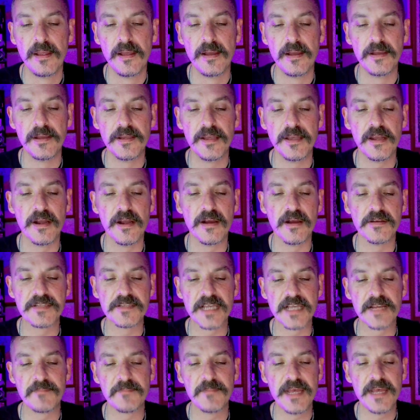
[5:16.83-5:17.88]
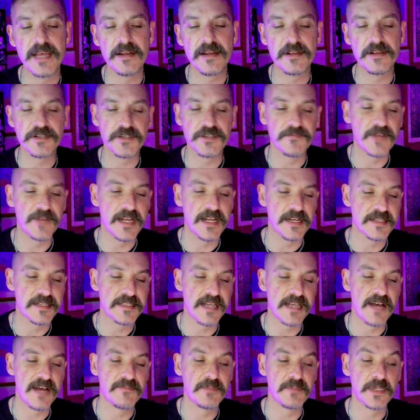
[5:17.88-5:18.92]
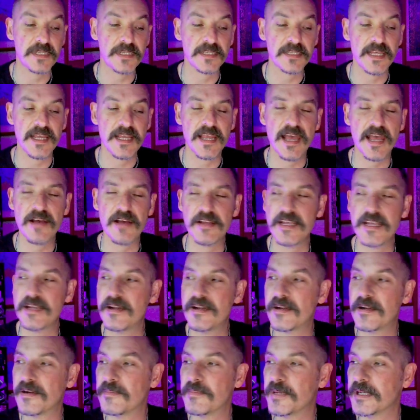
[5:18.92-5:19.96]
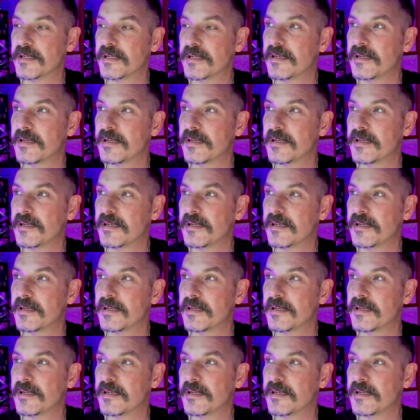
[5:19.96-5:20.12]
you know, I was like, man, I should find a softball league out here. But